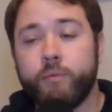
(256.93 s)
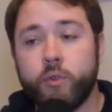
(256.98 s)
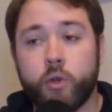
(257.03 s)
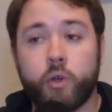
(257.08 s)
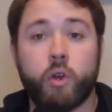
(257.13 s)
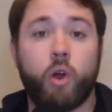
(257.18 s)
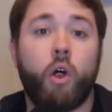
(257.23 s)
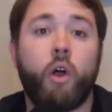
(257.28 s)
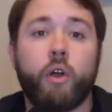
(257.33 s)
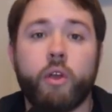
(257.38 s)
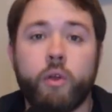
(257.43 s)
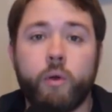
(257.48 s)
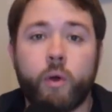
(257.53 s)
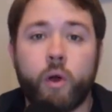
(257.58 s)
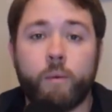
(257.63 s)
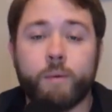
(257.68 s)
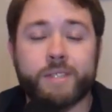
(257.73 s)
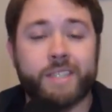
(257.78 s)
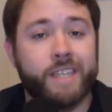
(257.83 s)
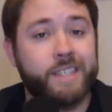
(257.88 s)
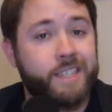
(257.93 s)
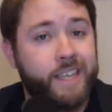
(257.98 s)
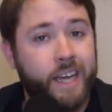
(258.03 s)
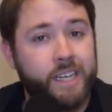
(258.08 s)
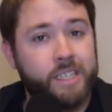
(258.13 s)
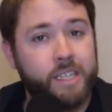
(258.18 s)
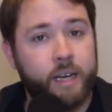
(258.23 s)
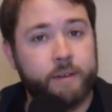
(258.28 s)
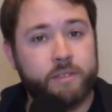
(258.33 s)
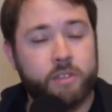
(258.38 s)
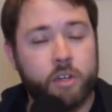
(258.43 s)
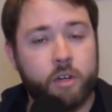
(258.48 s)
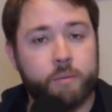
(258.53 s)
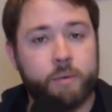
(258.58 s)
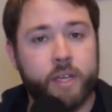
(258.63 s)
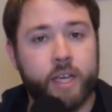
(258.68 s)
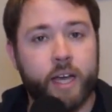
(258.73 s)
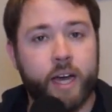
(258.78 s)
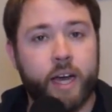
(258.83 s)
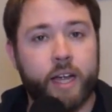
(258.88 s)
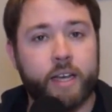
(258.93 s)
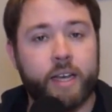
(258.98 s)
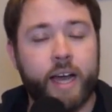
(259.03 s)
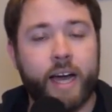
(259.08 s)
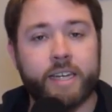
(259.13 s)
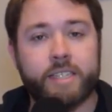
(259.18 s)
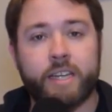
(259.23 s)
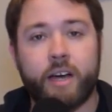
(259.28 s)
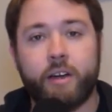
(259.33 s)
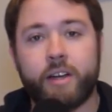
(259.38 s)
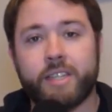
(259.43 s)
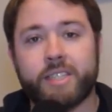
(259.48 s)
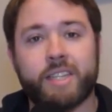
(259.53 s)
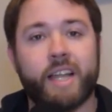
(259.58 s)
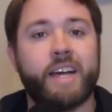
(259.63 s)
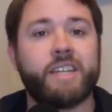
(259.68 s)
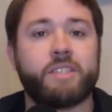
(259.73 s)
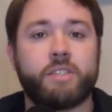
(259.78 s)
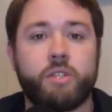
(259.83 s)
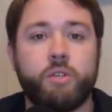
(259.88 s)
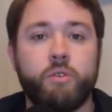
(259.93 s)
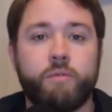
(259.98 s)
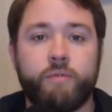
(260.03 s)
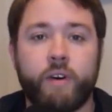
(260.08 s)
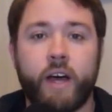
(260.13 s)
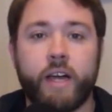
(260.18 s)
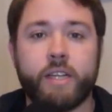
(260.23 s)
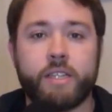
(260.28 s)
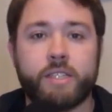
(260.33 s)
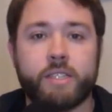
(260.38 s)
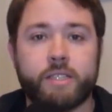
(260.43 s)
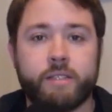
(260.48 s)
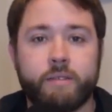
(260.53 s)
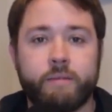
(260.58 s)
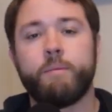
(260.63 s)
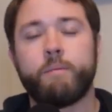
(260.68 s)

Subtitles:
You could argue it almost is catching up to him. He got knocked out in his last 2 fights.